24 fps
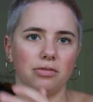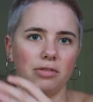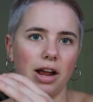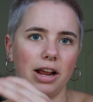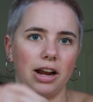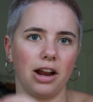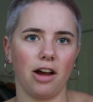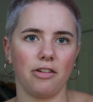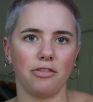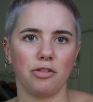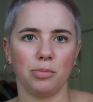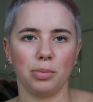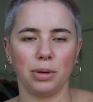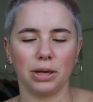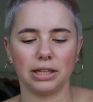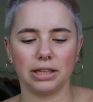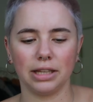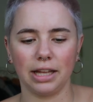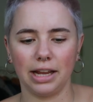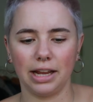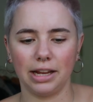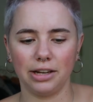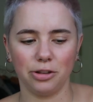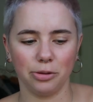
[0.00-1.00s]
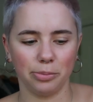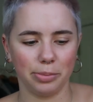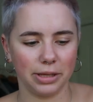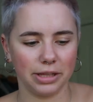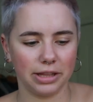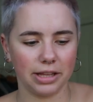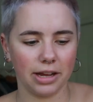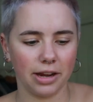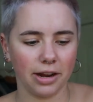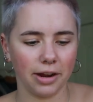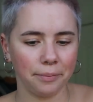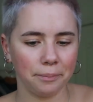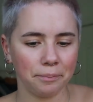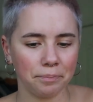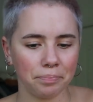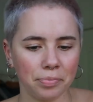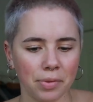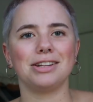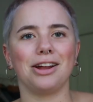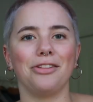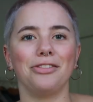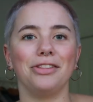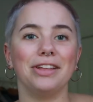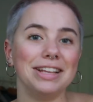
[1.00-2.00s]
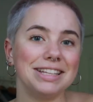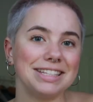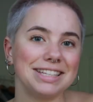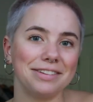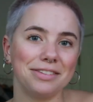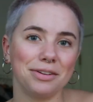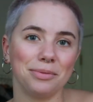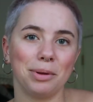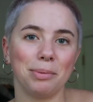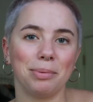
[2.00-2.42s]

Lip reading: right off of Brick Lane, you'll be there. On Thanksgiving,